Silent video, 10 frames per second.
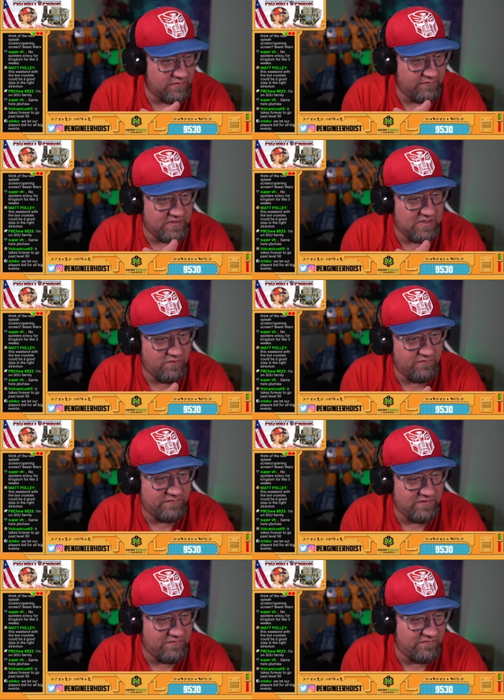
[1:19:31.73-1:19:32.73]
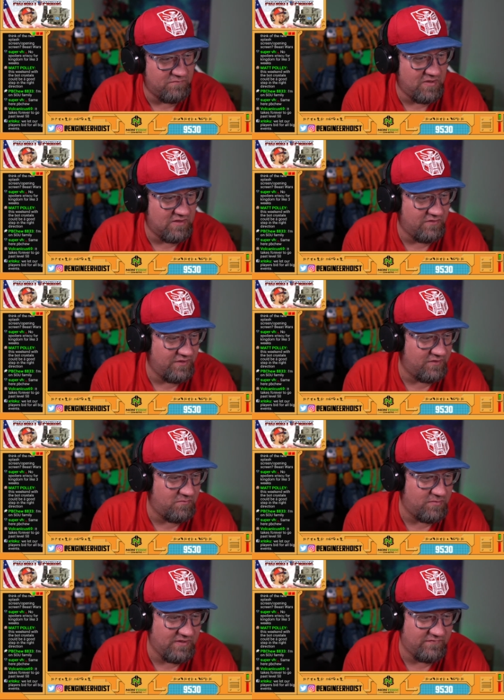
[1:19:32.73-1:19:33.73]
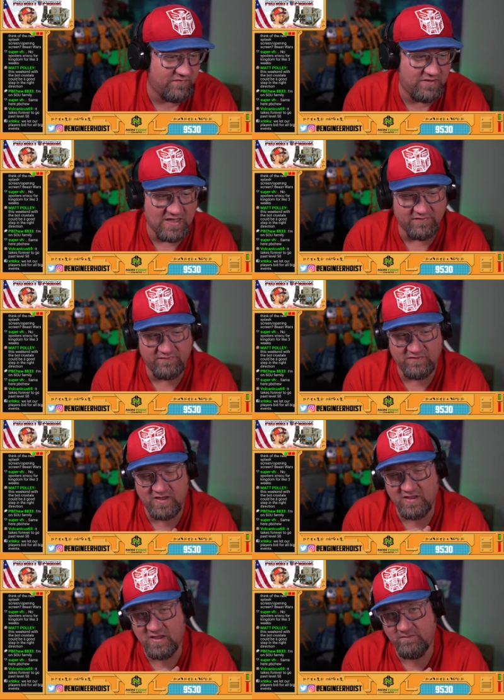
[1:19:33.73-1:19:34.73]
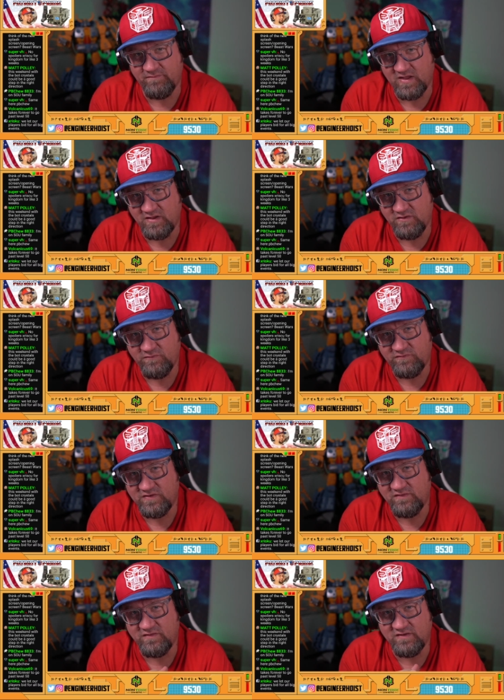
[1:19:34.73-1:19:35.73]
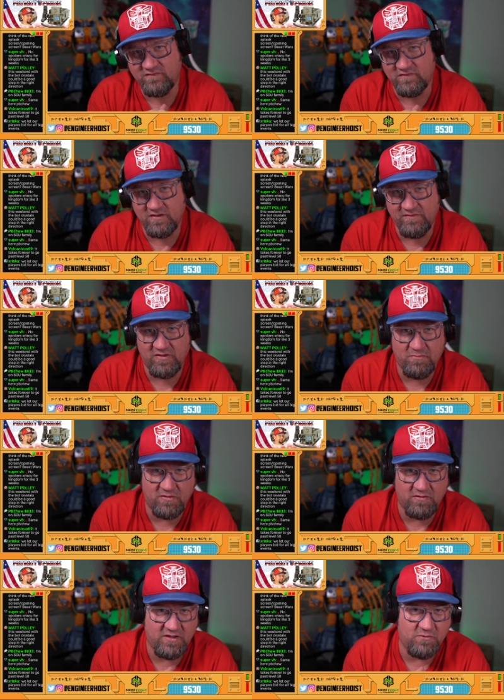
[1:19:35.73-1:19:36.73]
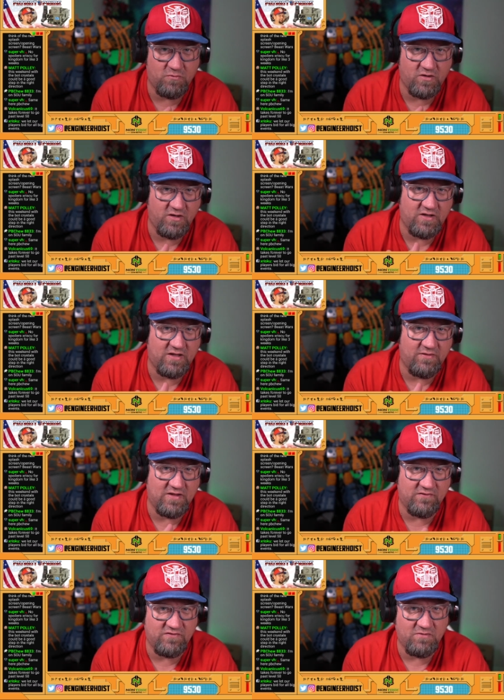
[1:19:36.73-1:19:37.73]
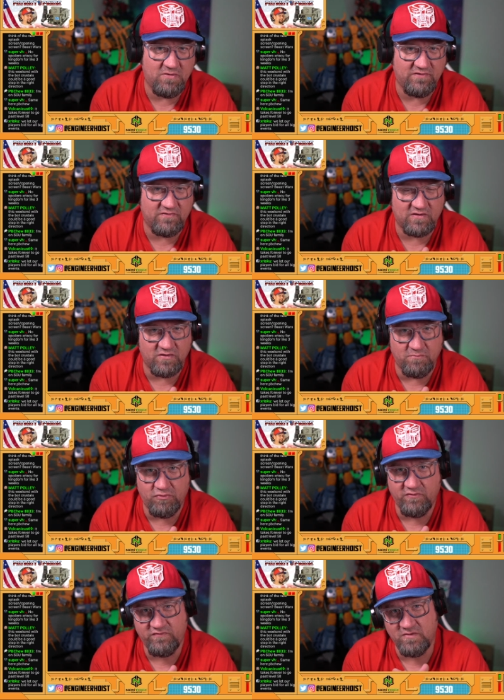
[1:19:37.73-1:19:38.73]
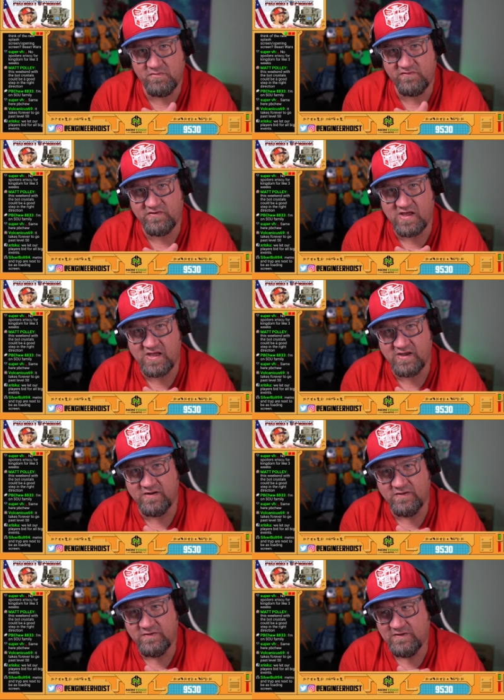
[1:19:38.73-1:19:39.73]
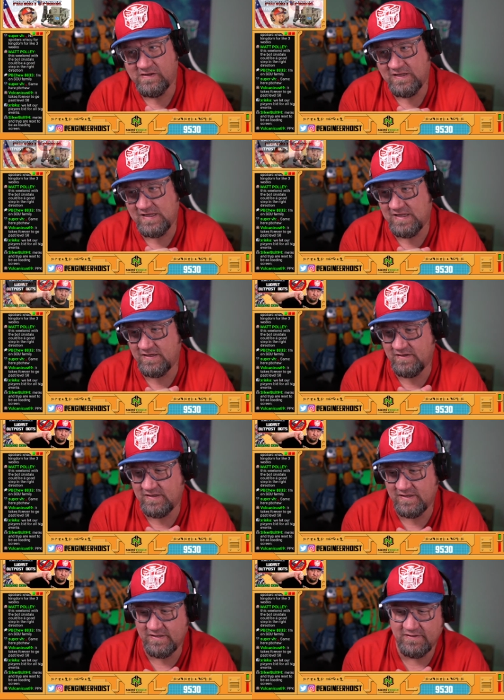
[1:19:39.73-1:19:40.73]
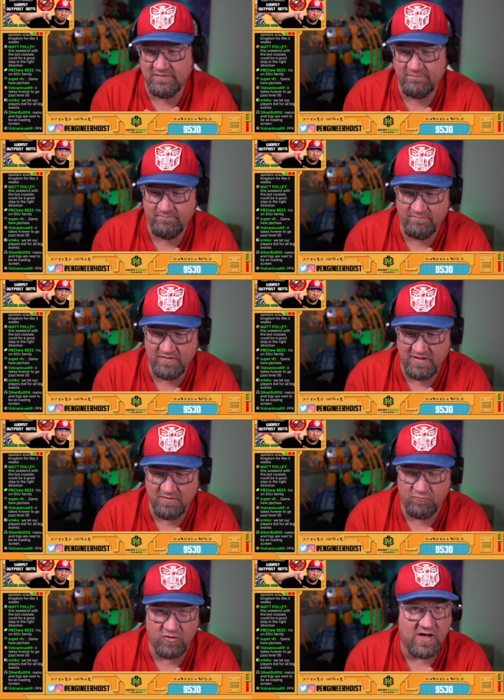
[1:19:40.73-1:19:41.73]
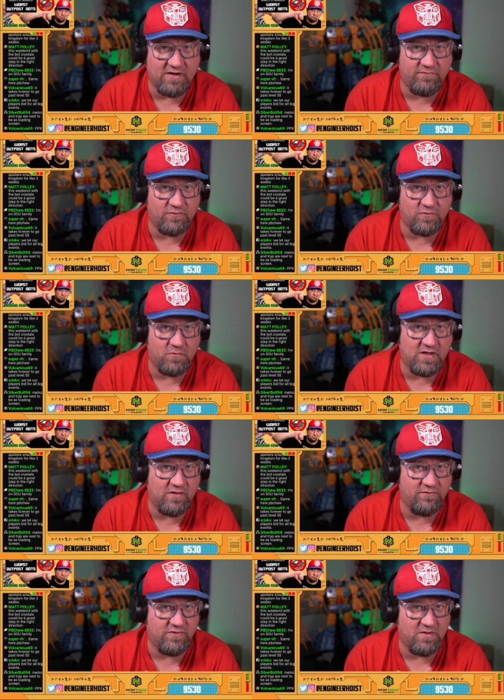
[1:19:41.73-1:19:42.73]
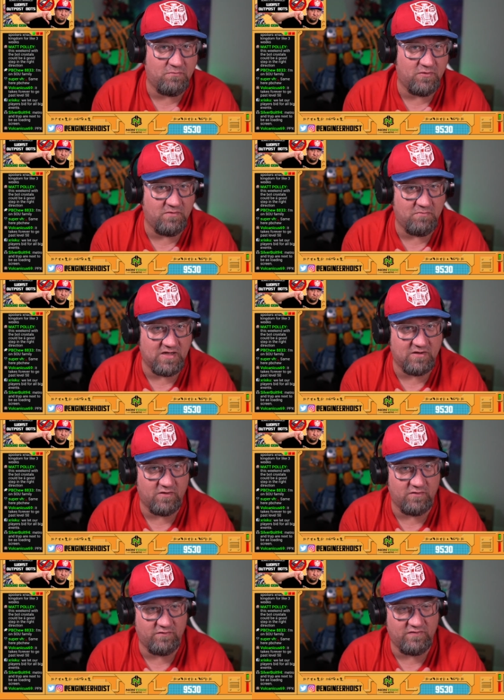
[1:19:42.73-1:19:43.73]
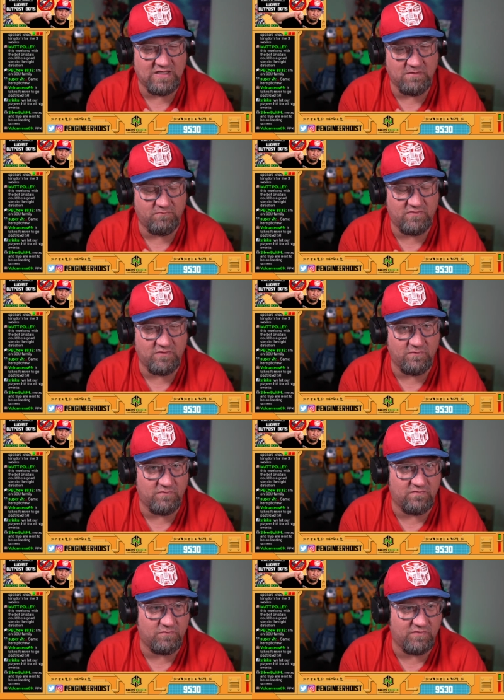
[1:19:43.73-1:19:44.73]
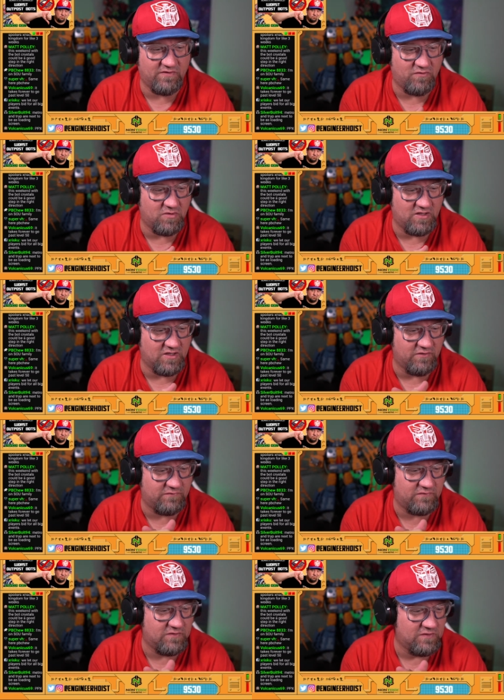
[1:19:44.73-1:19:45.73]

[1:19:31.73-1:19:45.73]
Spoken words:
did I use Sentius to make Elita a beast? Yes, I used Sentius to level up Elita 1, and then she basically pushed him aside and let him rot for a while until I put him back on a team to use with everybody else.